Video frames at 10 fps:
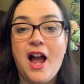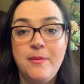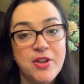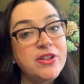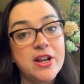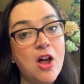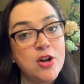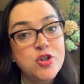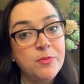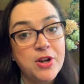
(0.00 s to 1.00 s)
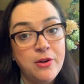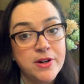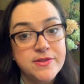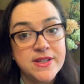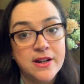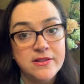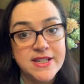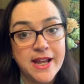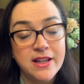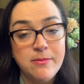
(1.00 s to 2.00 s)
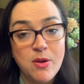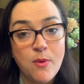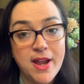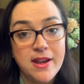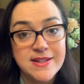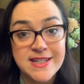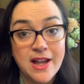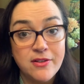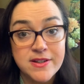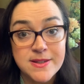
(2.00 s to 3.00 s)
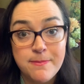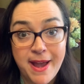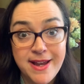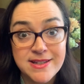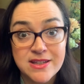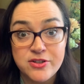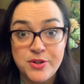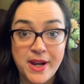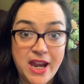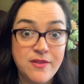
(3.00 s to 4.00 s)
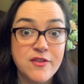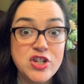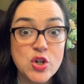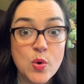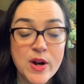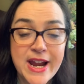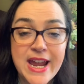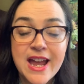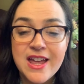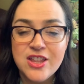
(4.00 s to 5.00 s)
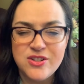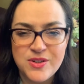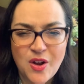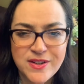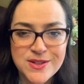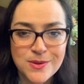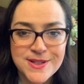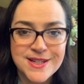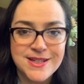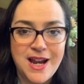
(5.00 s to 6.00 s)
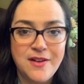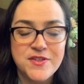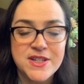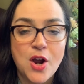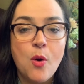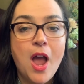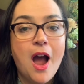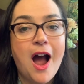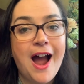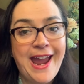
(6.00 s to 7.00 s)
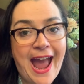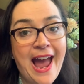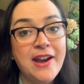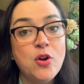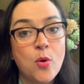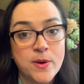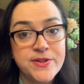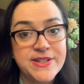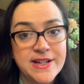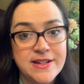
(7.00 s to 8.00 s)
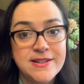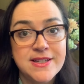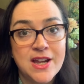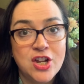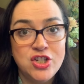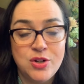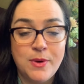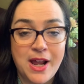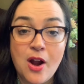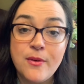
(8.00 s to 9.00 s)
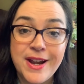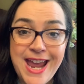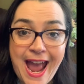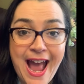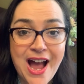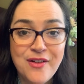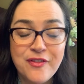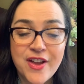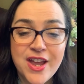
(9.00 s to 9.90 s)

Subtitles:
They're little entrepreneurs. They're telling me what sells best. They're doing inventory, they're doing all sorts of stuff. So I add courses to what I already have,